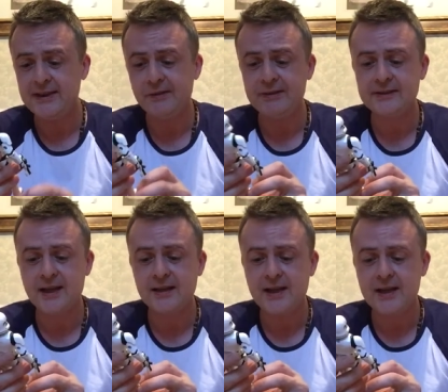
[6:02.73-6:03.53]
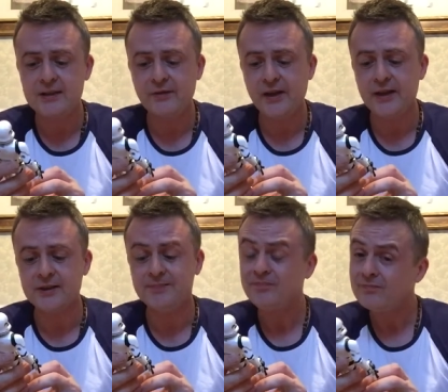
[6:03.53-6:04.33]
Series diecast
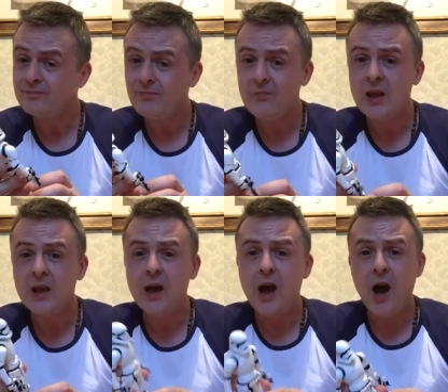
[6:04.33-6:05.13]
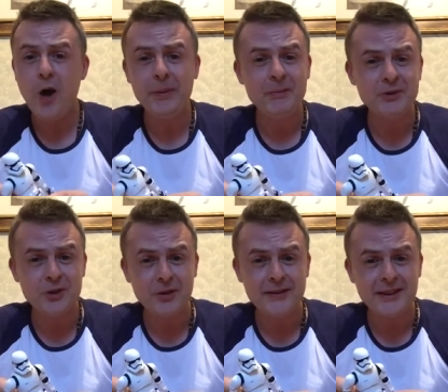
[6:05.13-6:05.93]
figures. I hope you
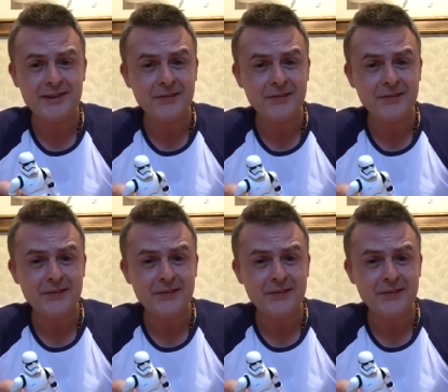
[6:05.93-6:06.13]
enjoyed this.